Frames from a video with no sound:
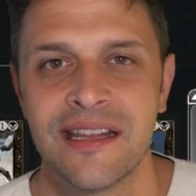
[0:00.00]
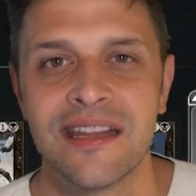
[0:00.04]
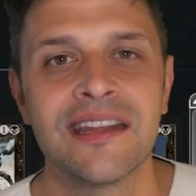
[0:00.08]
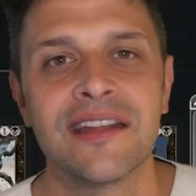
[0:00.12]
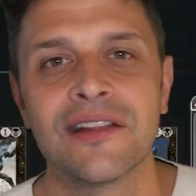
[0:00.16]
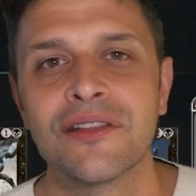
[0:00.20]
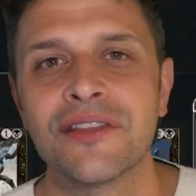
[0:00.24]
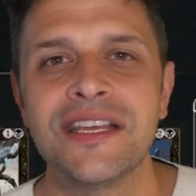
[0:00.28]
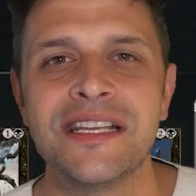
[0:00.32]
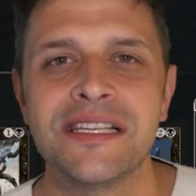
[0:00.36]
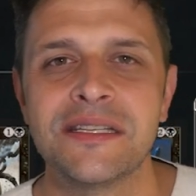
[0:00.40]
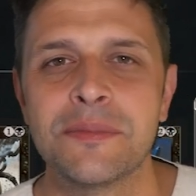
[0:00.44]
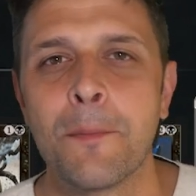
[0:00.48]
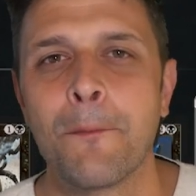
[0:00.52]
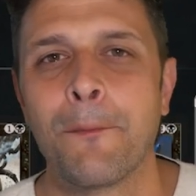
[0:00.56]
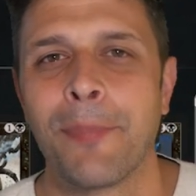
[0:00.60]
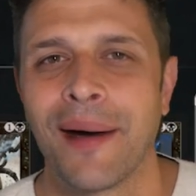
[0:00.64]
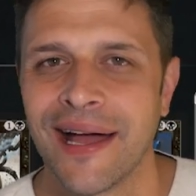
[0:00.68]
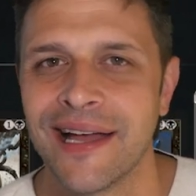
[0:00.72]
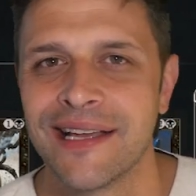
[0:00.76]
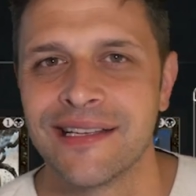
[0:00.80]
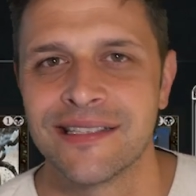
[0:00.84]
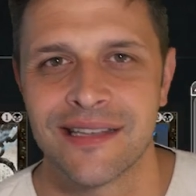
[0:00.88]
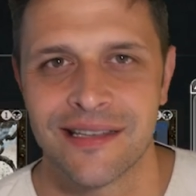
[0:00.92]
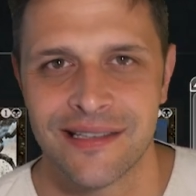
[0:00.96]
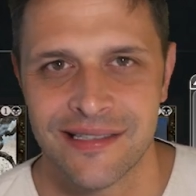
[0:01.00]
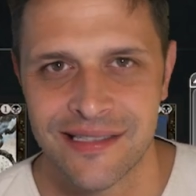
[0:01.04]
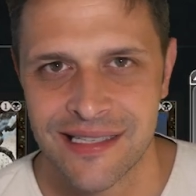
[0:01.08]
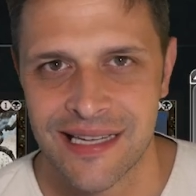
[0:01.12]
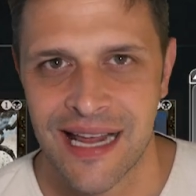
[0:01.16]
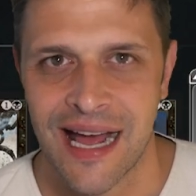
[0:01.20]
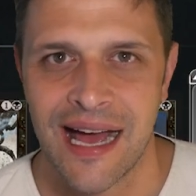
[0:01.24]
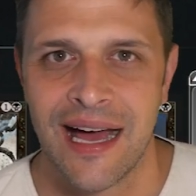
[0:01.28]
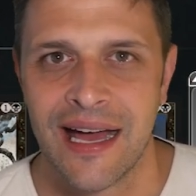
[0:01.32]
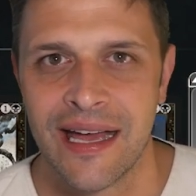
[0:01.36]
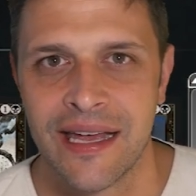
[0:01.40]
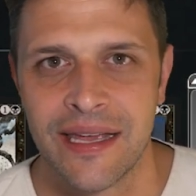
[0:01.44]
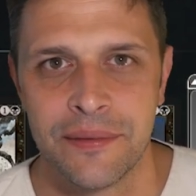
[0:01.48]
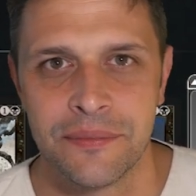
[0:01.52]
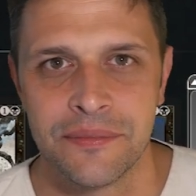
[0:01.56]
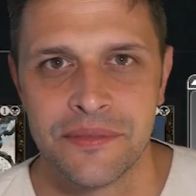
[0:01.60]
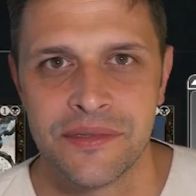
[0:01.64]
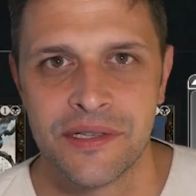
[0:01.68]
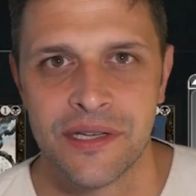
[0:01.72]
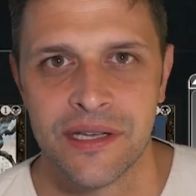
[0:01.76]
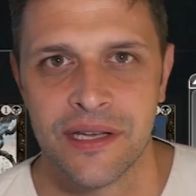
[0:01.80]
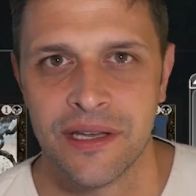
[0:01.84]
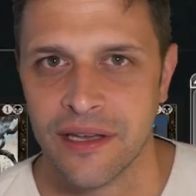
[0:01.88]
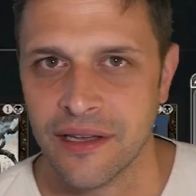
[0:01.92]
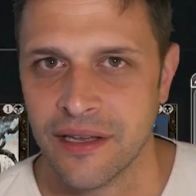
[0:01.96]
It at least buys us time
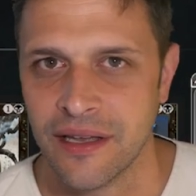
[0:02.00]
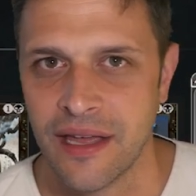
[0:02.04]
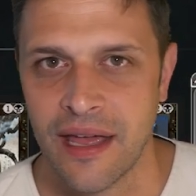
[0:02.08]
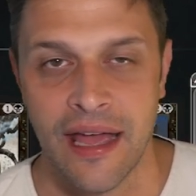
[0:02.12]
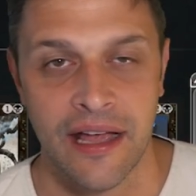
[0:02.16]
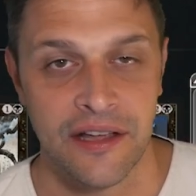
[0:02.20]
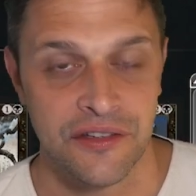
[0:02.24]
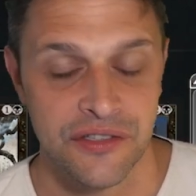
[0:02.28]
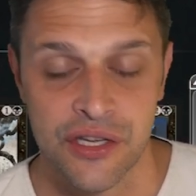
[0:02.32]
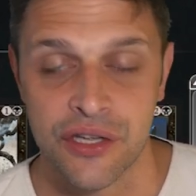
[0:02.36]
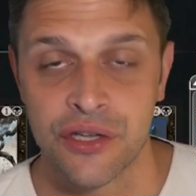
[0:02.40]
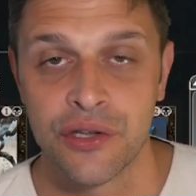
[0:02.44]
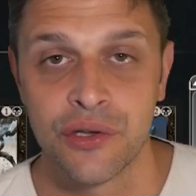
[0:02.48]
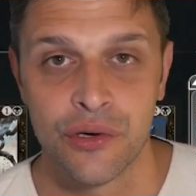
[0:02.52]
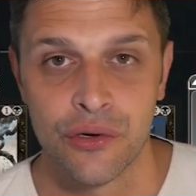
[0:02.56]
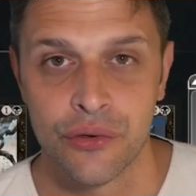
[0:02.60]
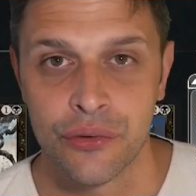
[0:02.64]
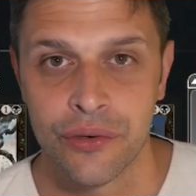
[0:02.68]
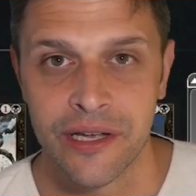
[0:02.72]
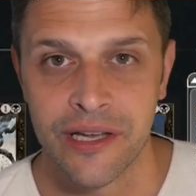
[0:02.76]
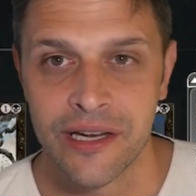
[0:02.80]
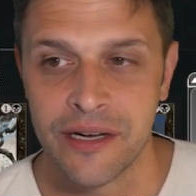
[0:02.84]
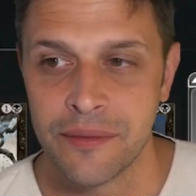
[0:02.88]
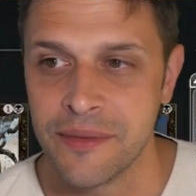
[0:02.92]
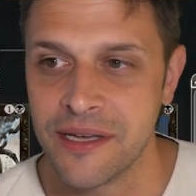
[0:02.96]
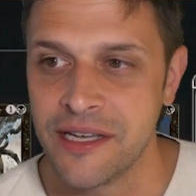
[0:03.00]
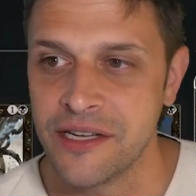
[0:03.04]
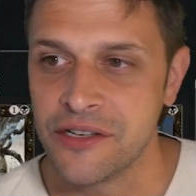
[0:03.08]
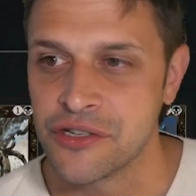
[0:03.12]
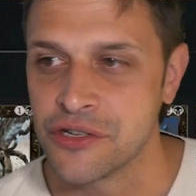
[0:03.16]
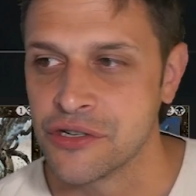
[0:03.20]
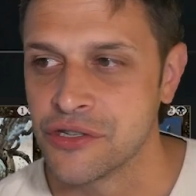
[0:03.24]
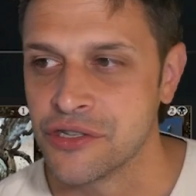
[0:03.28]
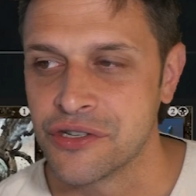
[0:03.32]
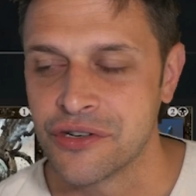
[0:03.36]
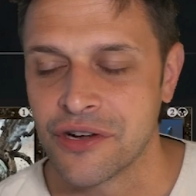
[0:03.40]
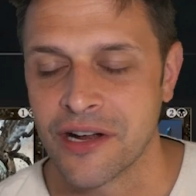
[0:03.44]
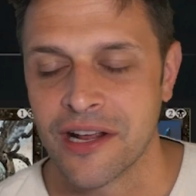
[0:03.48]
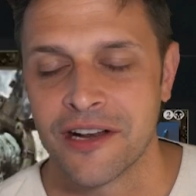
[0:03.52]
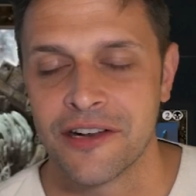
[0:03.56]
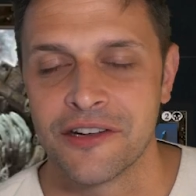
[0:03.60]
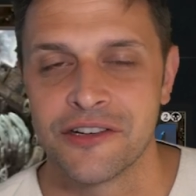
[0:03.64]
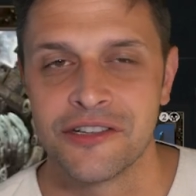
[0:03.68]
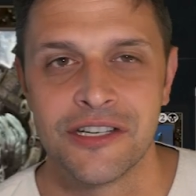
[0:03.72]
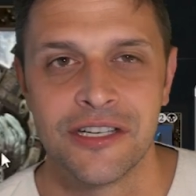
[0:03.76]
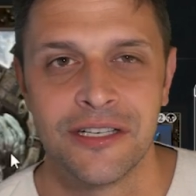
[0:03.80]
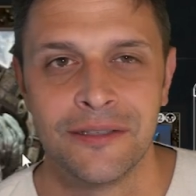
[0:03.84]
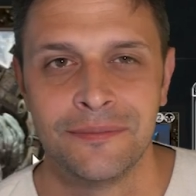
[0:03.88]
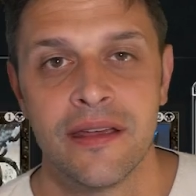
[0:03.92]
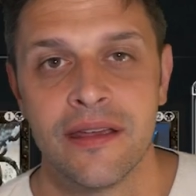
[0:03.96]
to execute a reanimation
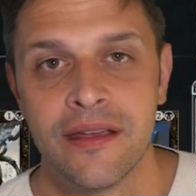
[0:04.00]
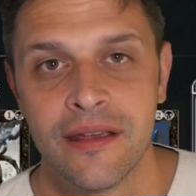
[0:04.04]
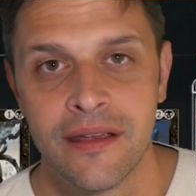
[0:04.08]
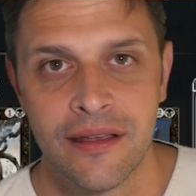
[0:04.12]
strategy.